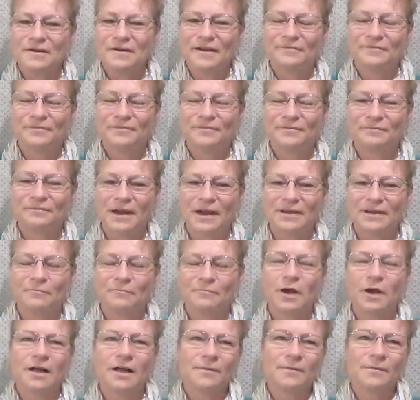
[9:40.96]
I've read,
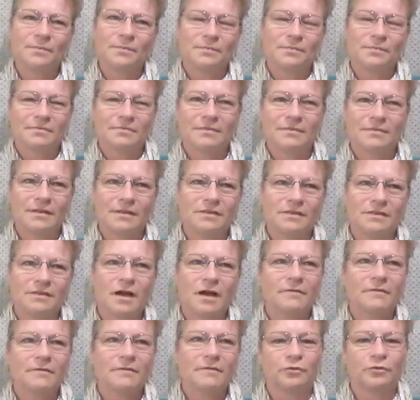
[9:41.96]
well,
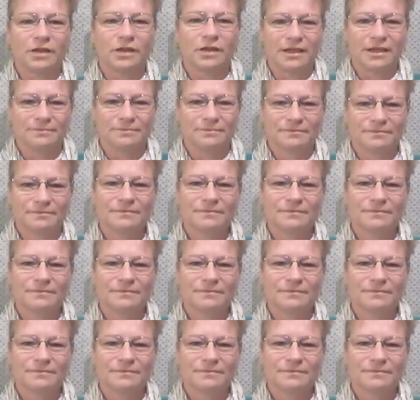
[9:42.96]
not fully,